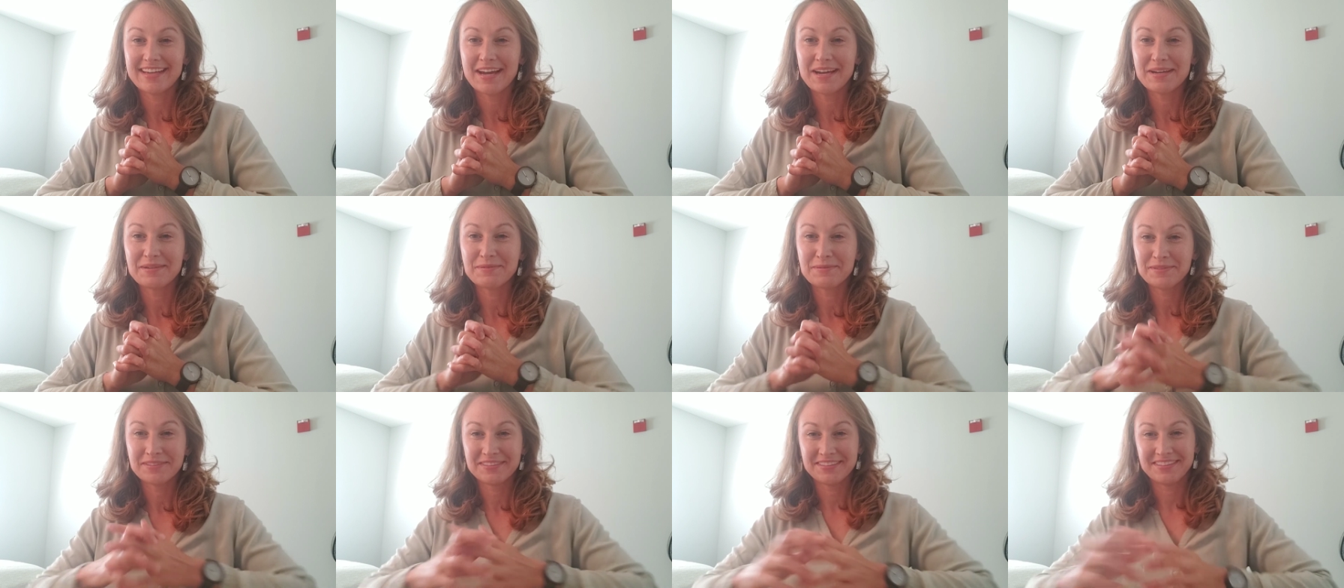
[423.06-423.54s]
I
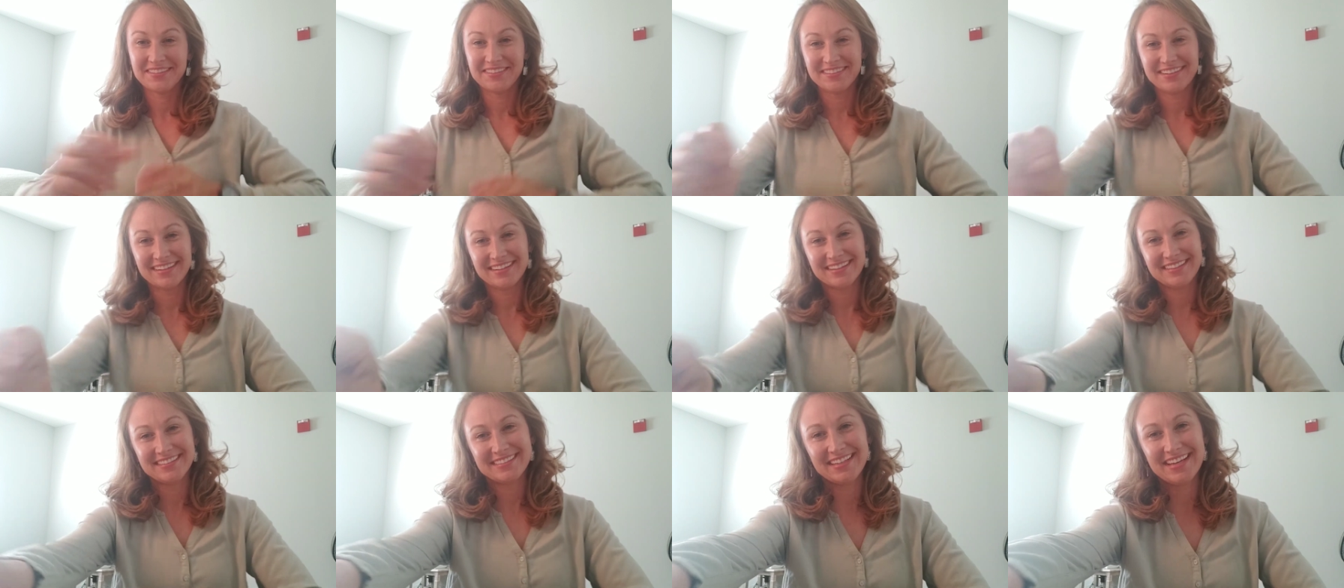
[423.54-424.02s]
will see you
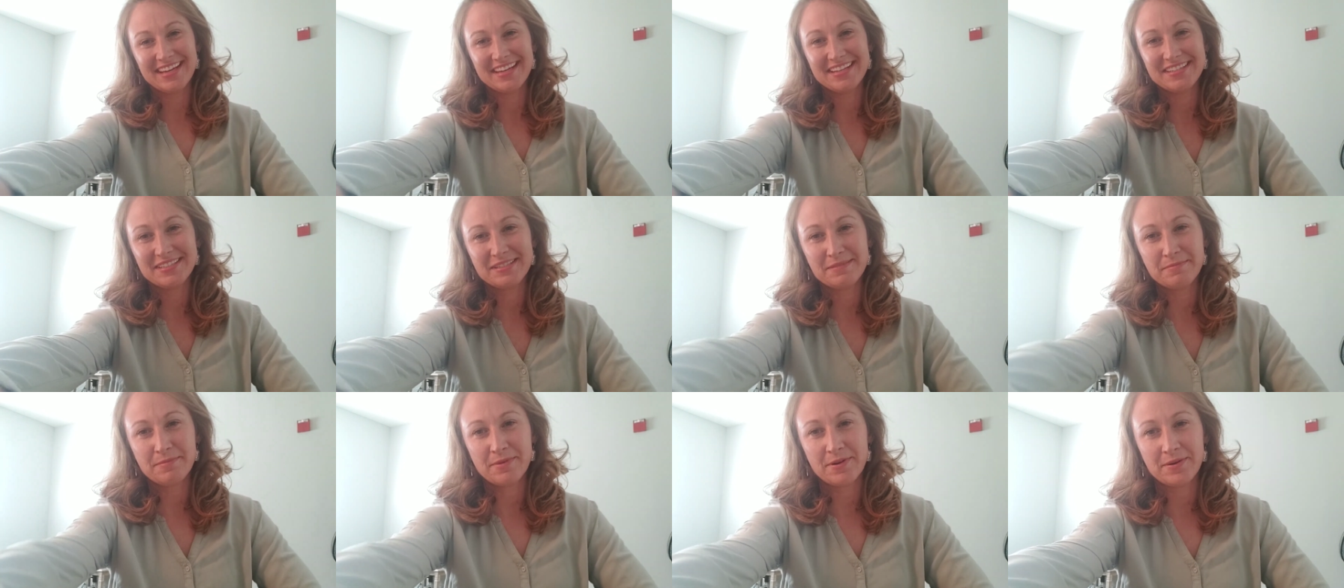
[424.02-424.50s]
guys again
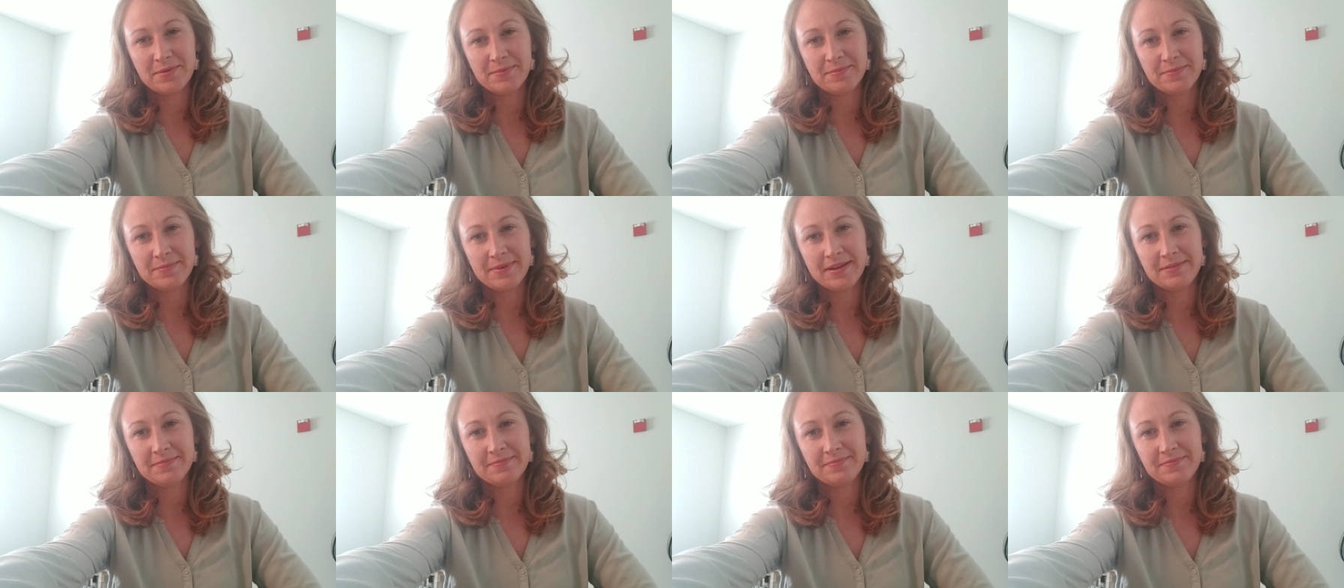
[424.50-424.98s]
tomorrow.
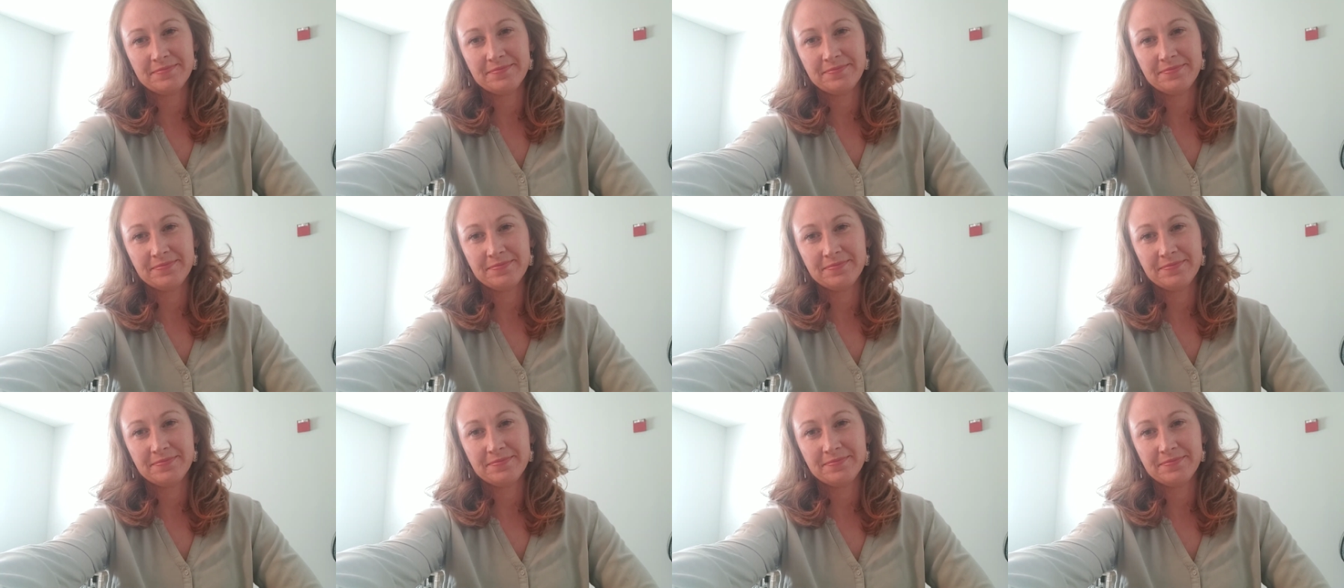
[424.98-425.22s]
Bye.